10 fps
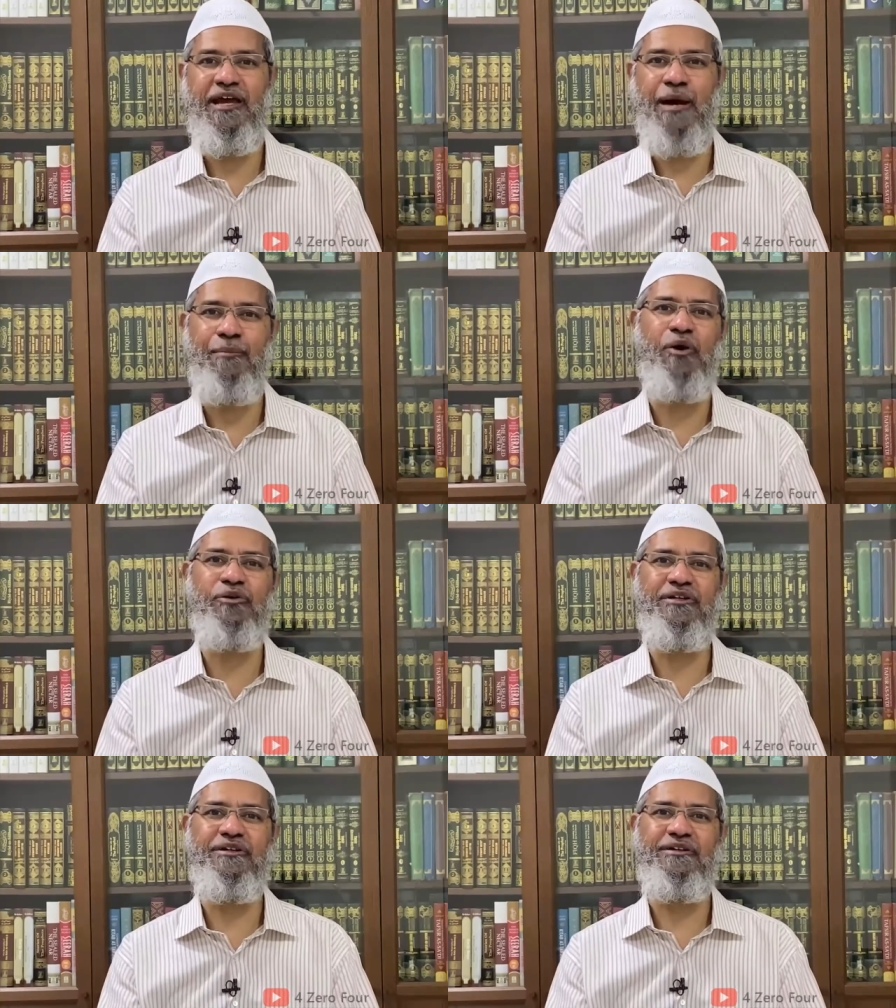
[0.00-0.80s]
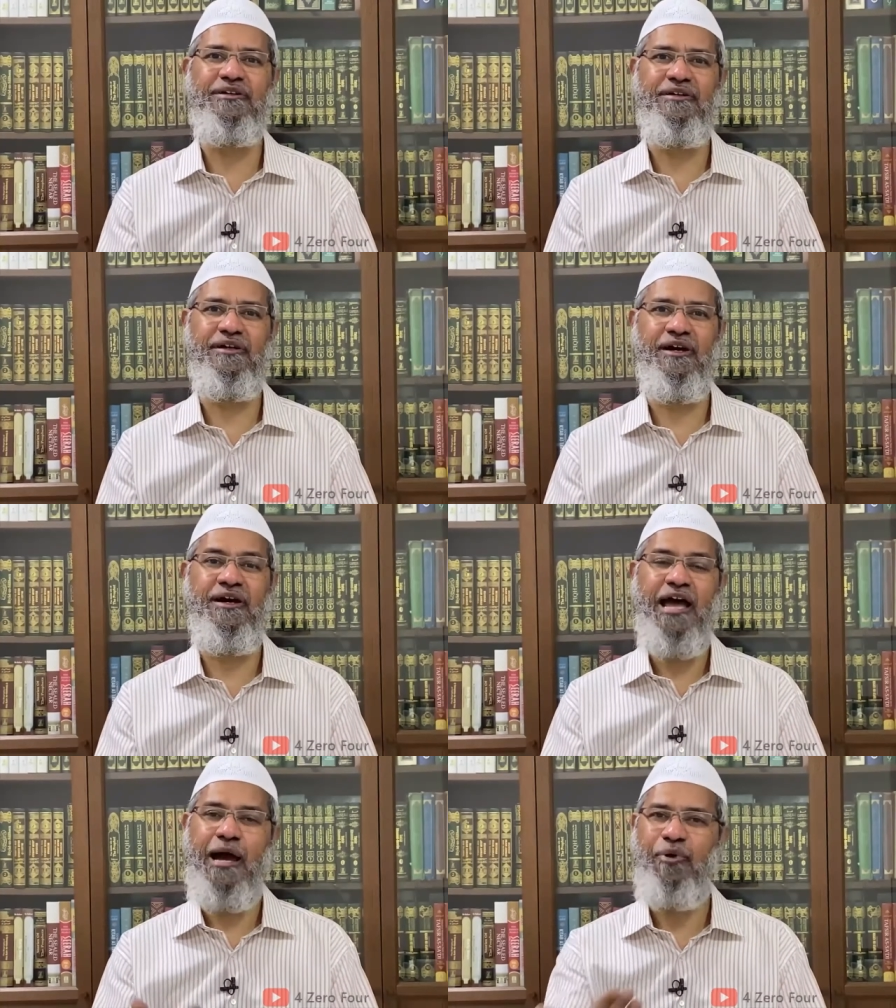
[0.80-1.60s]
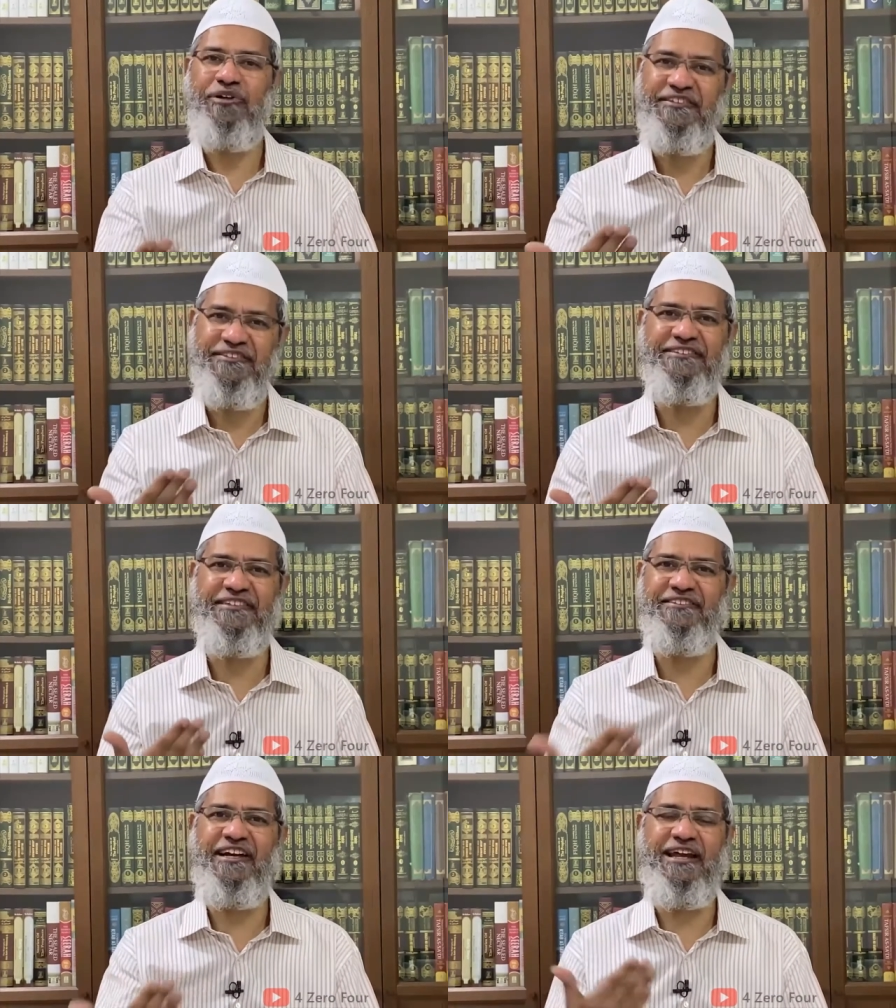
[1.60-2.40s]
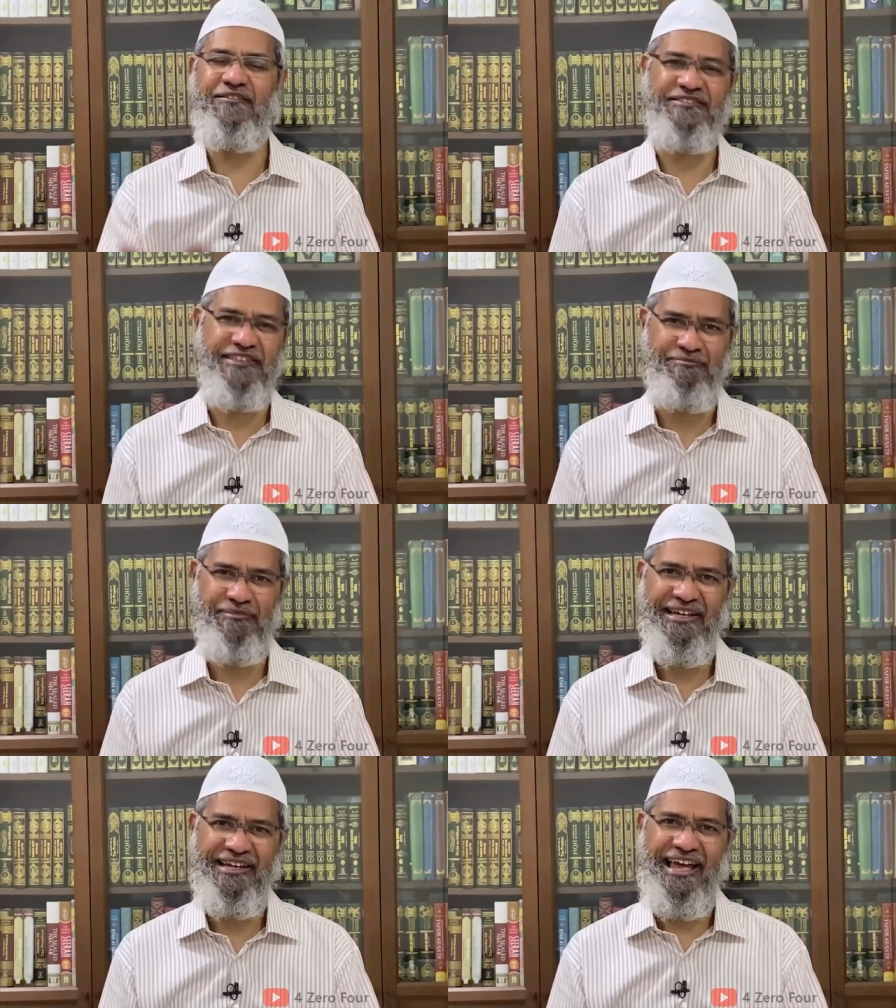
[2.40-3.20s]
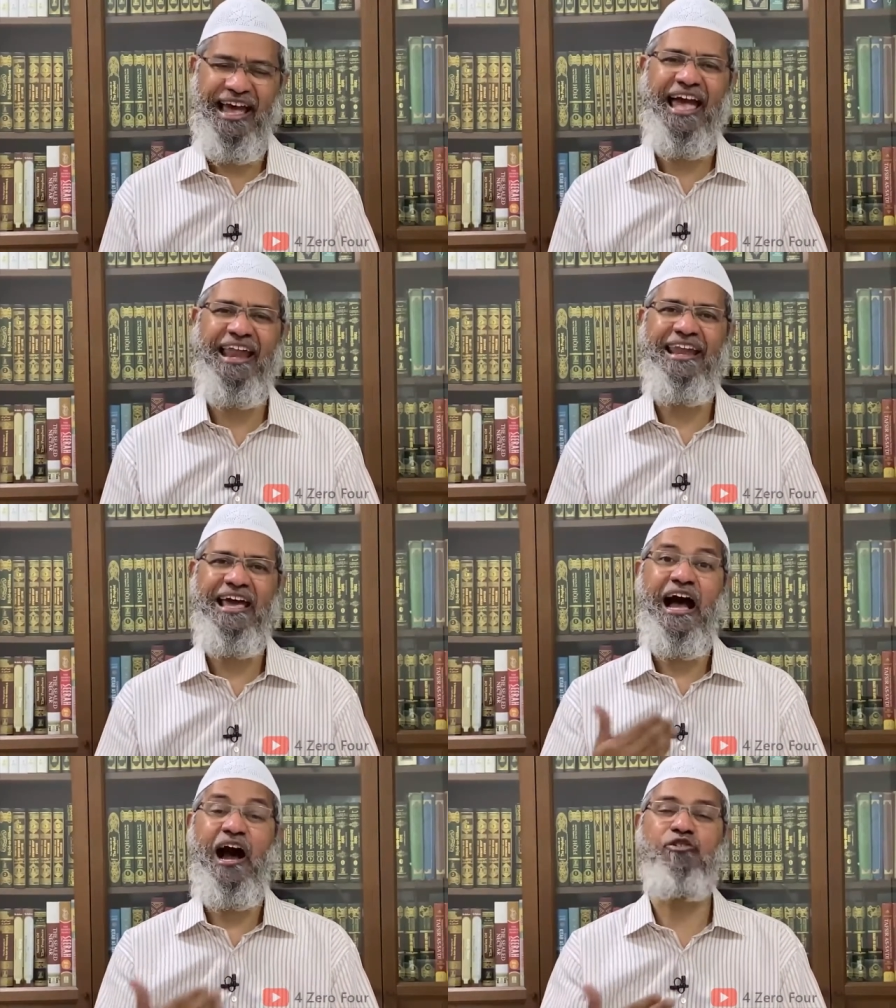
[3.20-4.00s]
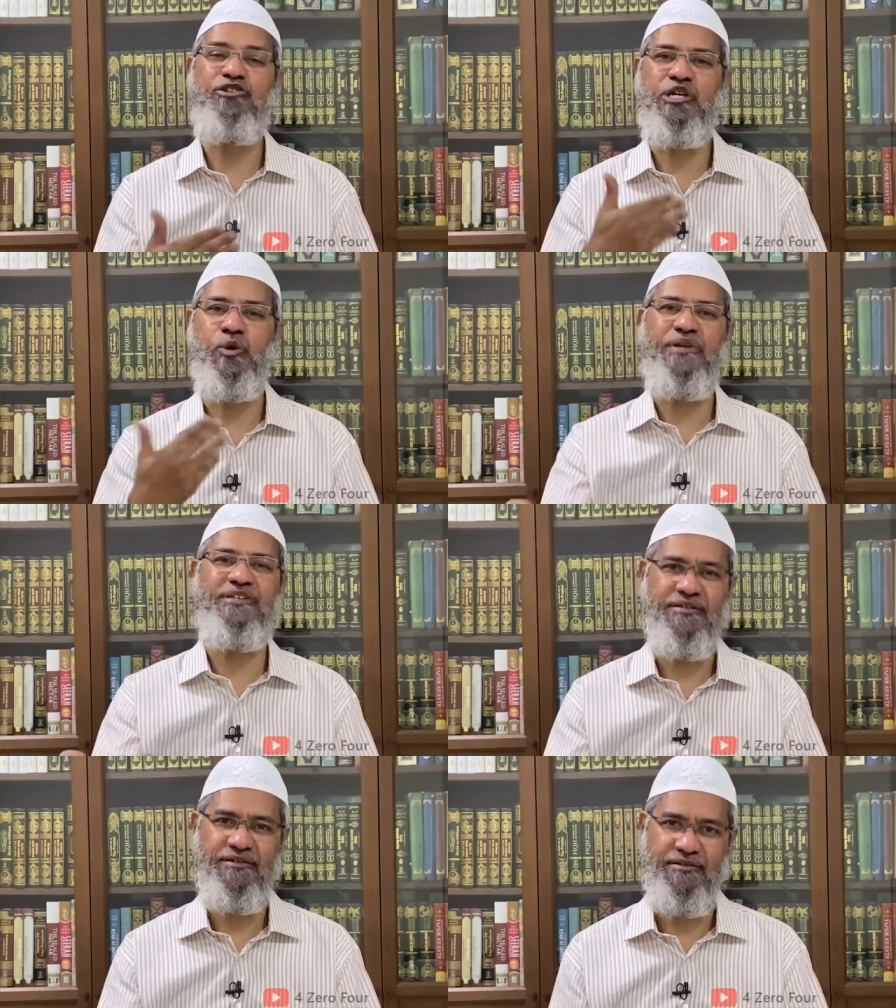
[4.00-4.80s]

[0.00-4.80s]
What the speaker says: about their sister Zaira Wasim and how she quit